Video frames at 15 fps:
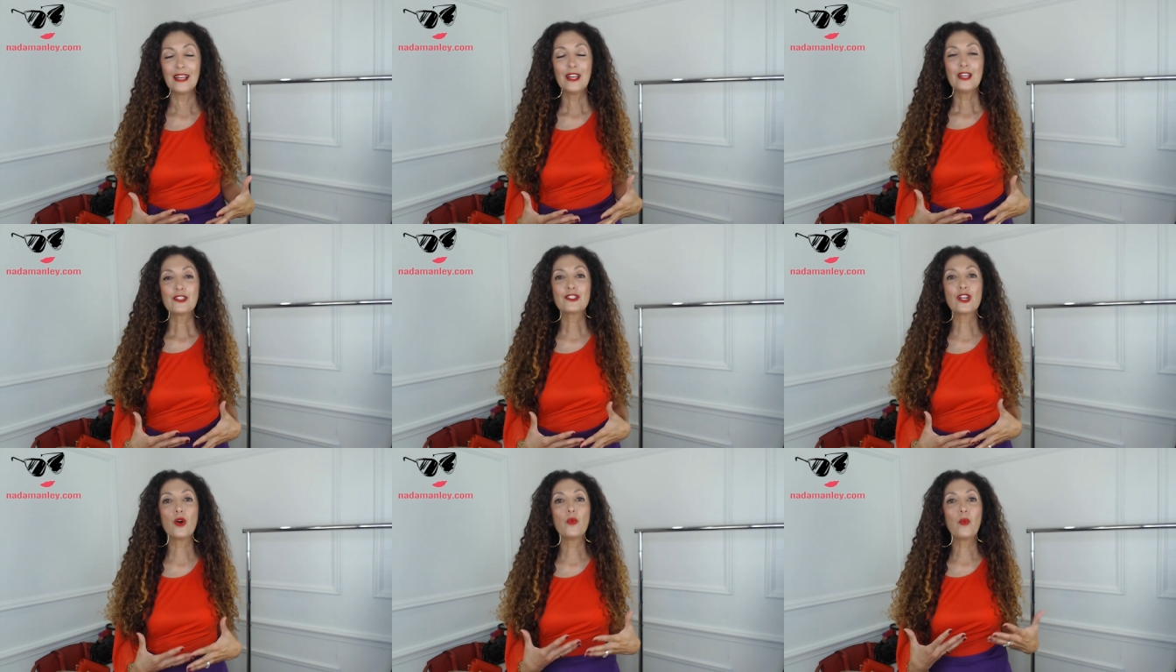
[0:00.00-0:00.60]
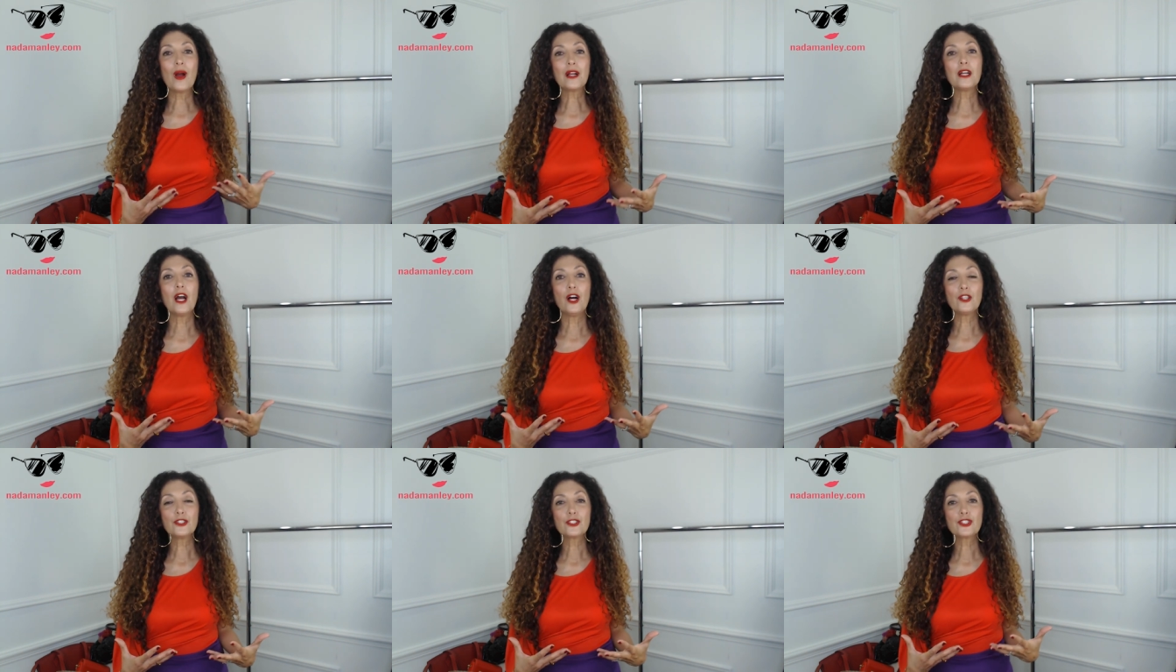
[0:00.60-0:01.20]
So, what
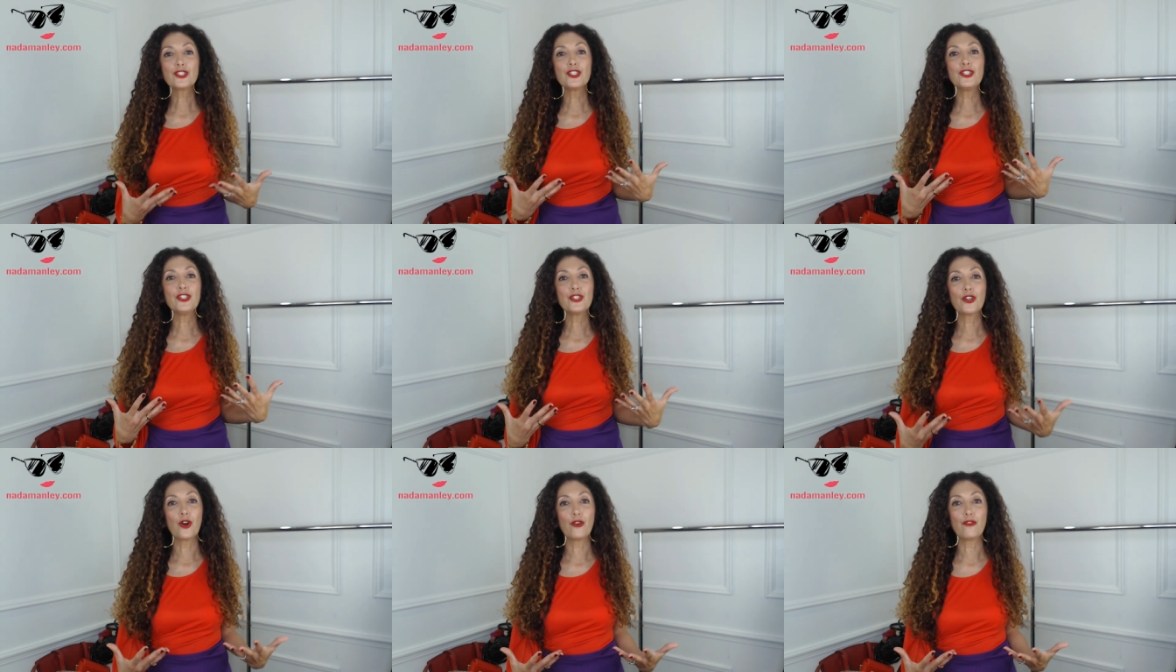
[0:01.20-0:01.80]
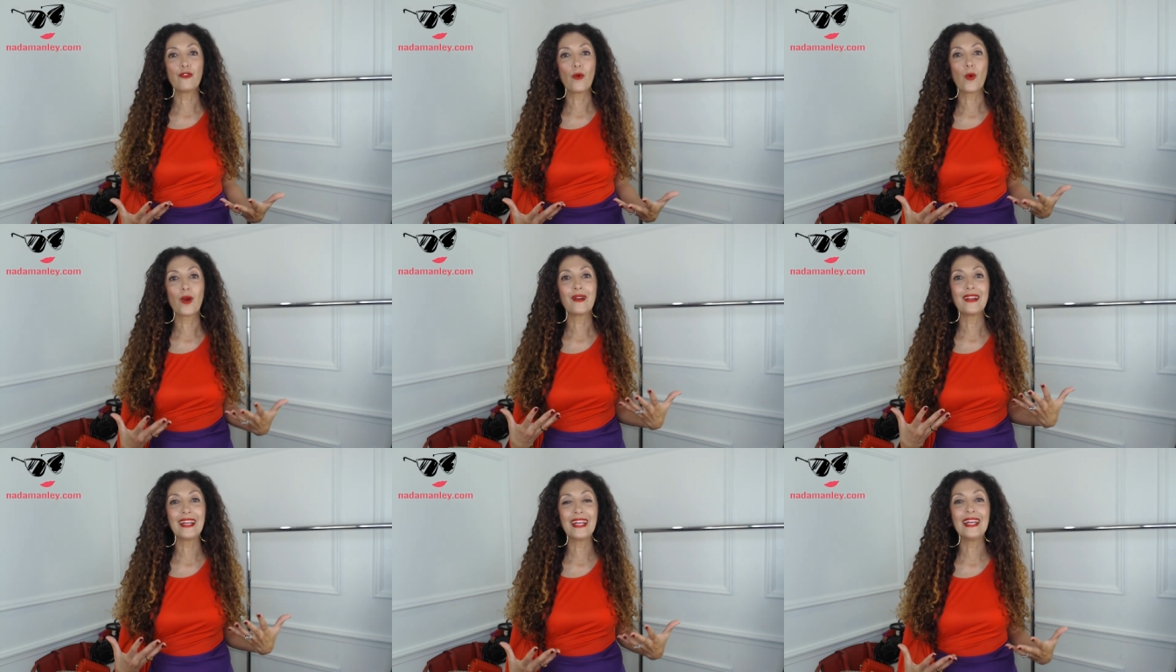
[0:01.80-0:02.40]
color should you go
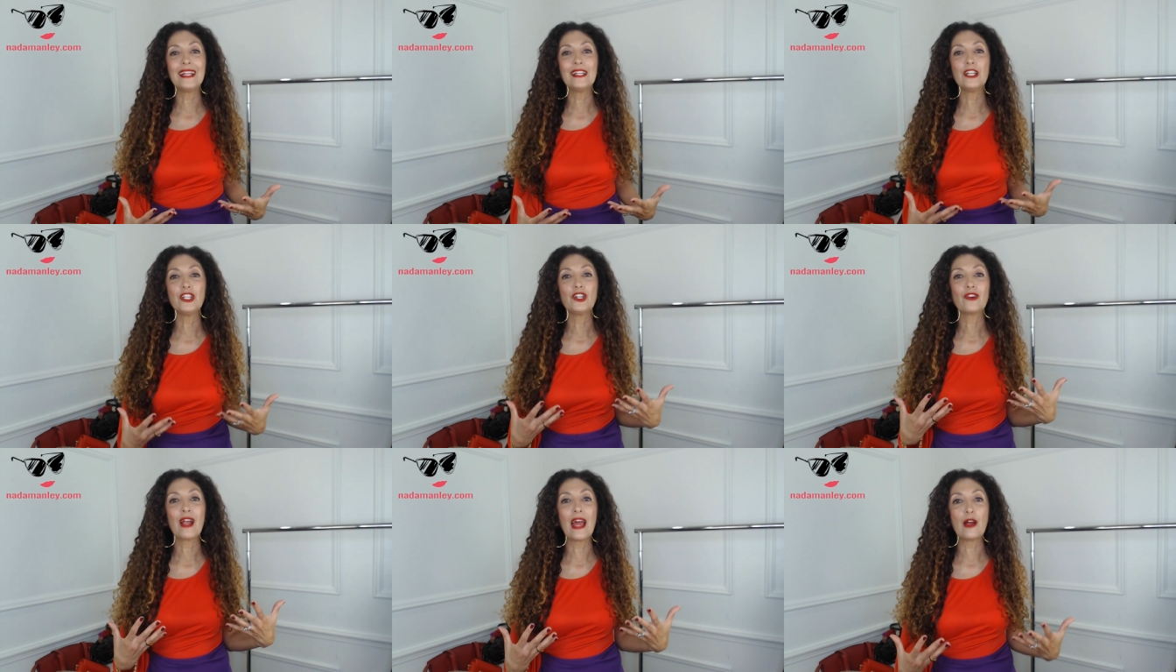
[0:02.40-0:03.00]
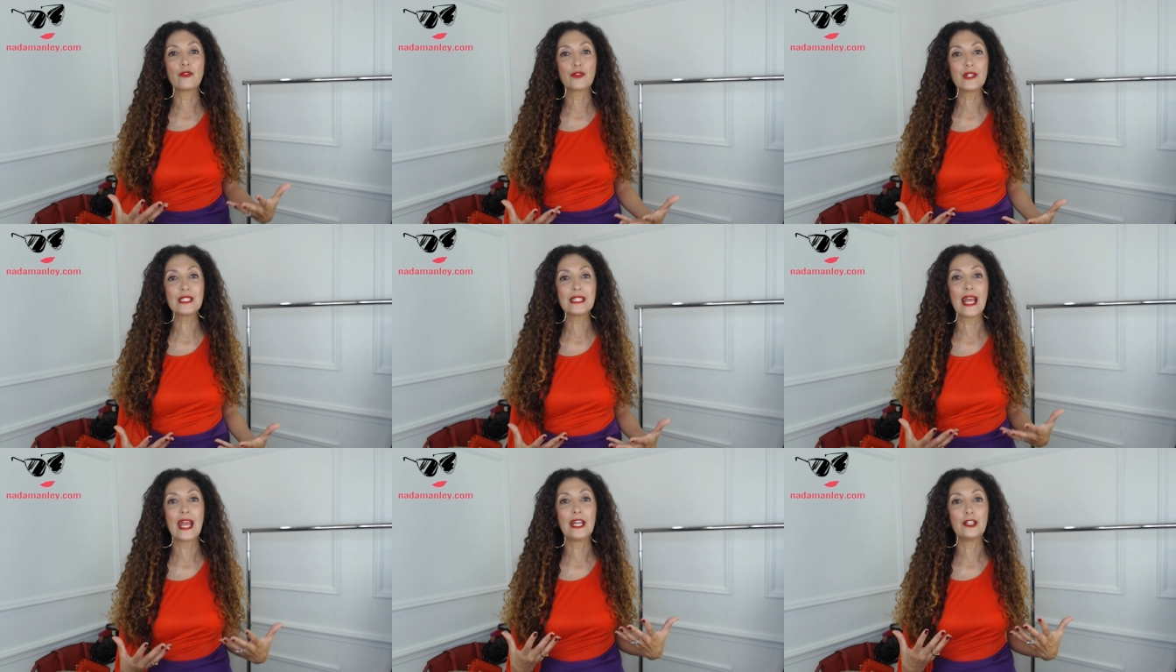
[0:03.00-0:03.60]
for in your
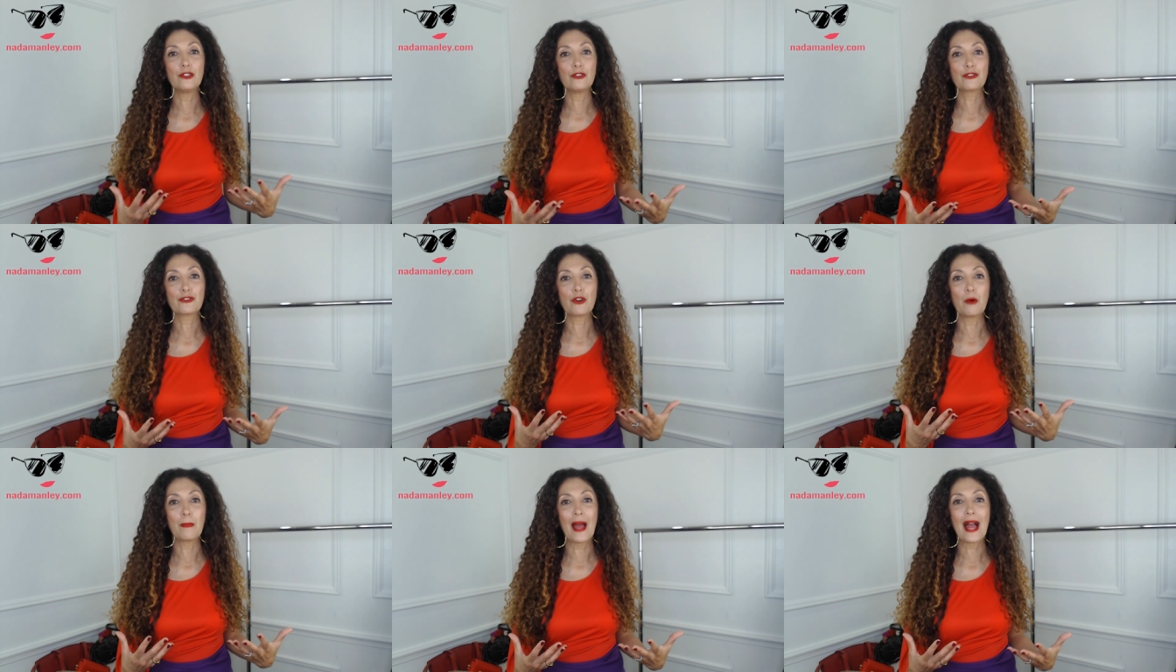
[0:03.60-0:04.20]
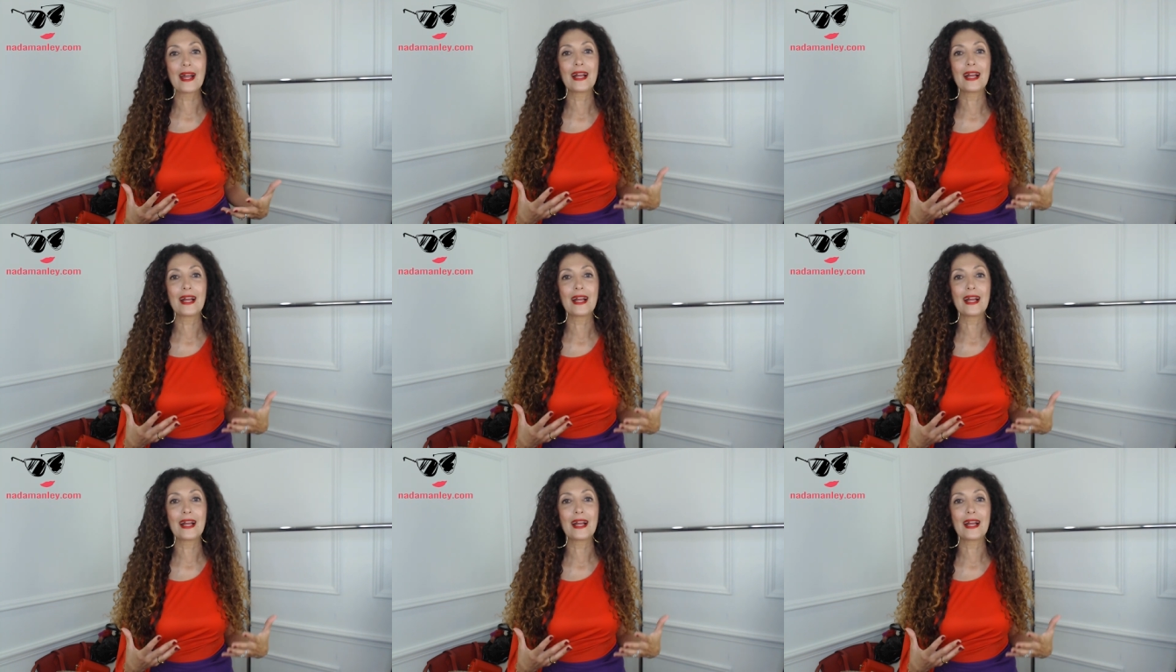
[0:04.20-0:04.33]
everyday neutral bag?